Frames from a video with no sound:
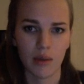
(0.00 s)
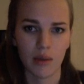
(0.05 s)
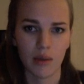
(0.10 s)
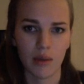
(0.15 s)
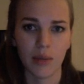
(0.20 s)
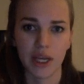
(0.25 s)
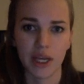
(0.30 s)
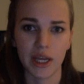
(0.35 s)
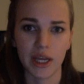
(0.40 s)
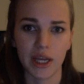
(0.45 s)

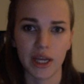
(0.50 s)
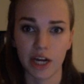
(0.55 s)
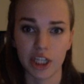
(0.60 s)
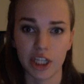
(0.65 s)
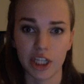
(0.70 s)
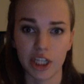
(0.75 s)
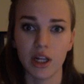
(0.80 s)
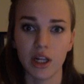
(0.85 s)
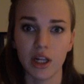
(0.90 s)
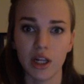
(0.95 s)
in general.
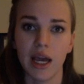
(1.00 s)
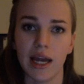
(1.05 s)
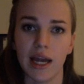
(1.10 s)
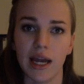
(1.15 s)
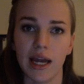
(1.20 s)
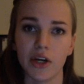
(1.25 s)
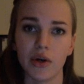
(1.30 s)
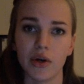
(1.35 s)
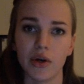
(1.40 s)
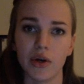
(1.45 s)
And I
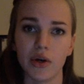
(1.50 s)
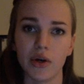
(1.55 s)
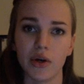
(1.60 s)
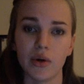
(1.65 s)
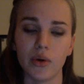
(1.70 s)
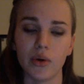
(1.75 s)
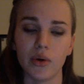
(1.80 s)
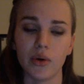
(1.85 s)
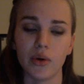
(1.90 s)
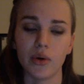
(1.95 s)
know
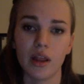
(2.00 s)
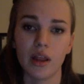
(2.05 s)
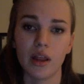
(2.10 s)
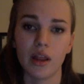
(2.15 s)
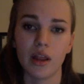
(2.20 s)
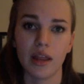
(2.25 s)
they